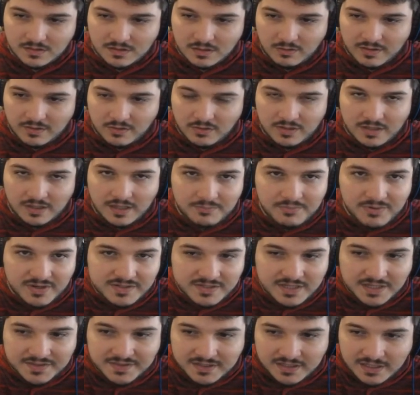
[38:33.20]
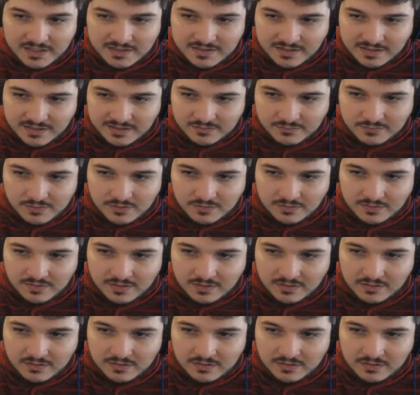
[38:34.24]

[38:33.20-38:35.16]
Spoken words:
Oh wait, hold on. I think I linked the wrong thing.